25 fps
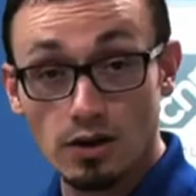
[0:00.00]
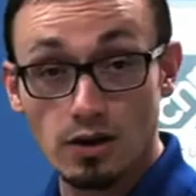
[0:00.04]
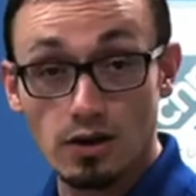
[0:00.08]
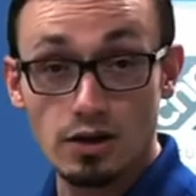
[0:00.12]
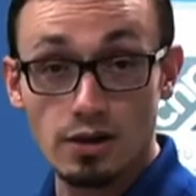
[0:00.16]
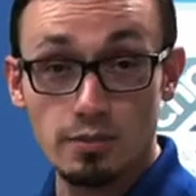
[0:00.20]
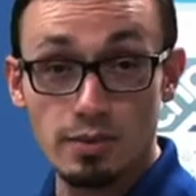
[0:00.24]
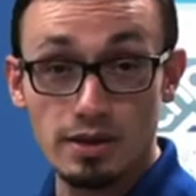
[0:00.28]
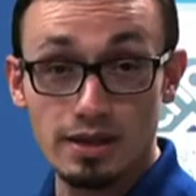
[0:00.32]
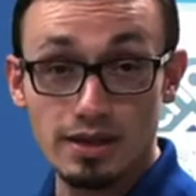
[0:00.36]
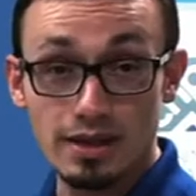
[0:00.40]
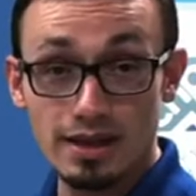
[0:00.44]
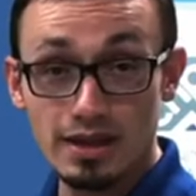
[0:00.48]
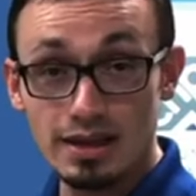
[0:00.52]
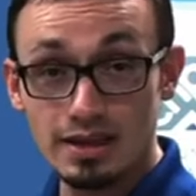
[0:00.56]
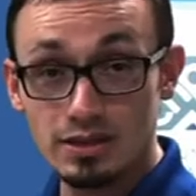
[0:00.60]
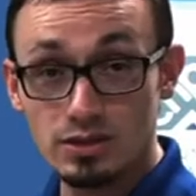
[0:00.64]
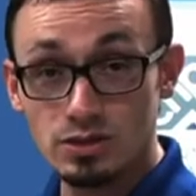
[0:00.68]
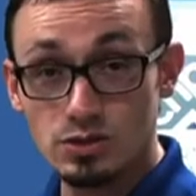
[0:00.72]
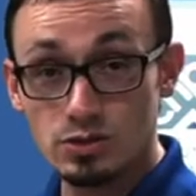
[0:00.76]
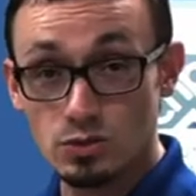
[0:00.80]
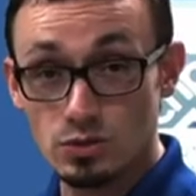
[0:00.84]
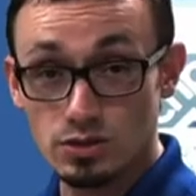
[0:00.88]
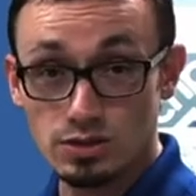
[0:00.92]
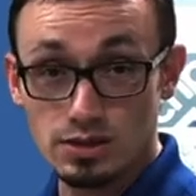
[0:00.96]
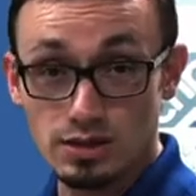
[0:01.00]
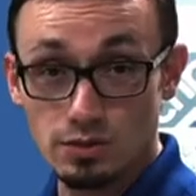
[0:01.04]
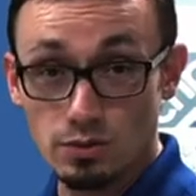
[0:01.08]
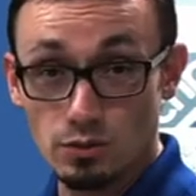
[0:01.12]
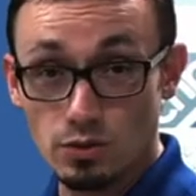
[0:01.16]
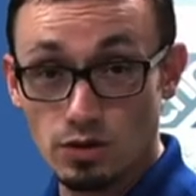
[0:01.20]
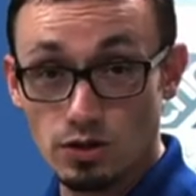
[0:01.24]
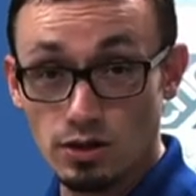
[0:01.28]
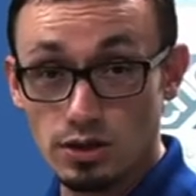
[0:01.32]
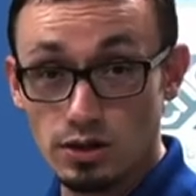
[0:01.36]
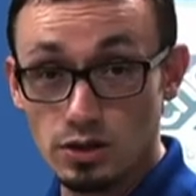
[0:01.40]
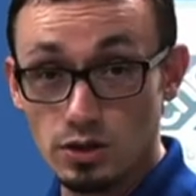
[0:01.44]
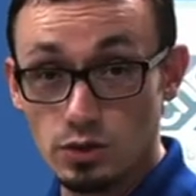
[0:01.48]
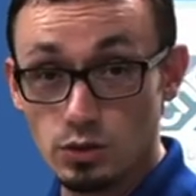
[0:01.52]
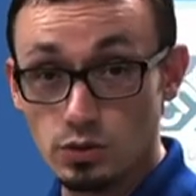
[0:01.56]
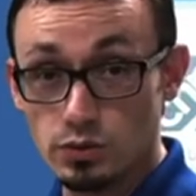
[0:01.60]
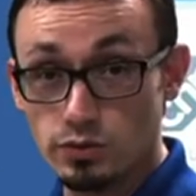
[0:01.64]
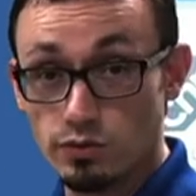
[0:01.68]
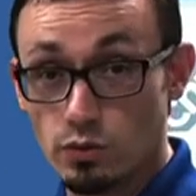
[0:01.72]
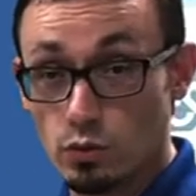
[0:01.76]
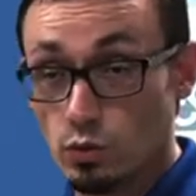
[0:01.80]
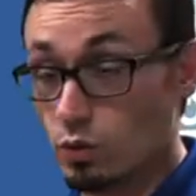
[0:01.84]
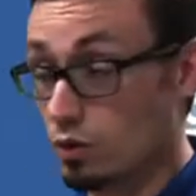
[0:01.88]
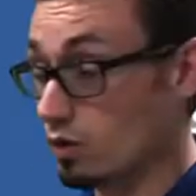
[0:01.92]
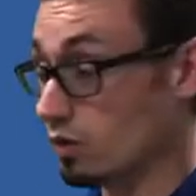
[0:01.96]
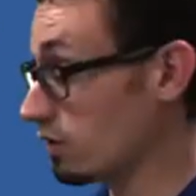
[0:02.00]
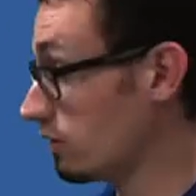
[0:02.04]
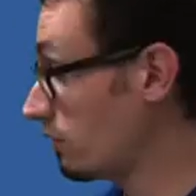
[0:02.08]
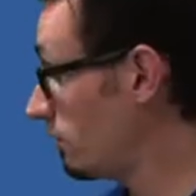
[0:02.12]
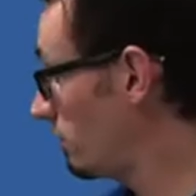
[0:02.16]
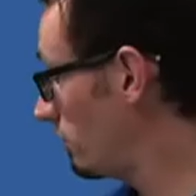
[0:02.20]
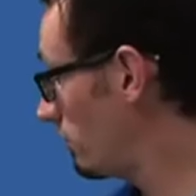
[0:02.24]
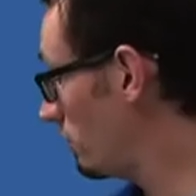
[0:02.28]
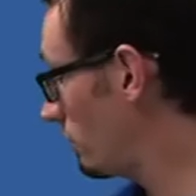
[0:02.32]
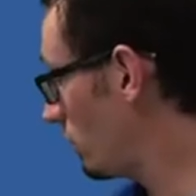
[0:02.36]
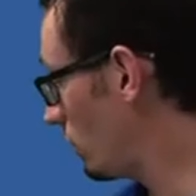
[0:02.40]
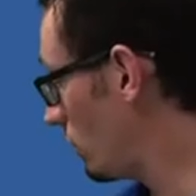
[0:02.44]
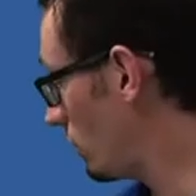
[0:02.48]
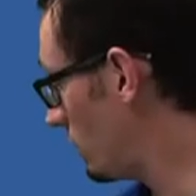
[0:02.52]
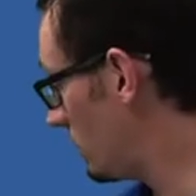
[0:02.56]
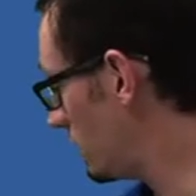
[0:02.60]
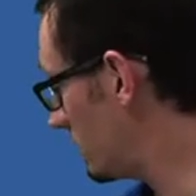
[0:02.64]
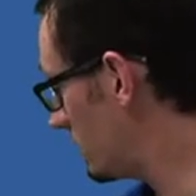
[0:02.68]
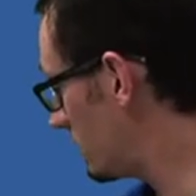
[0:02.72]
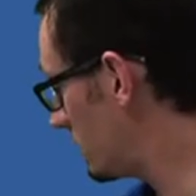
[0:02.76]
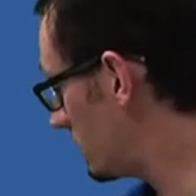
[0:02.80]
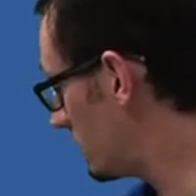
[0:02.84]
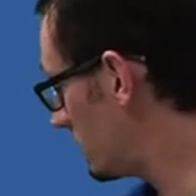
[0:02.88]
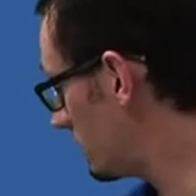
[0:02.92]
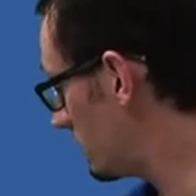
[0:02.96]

to be the heat source that we're going to use for this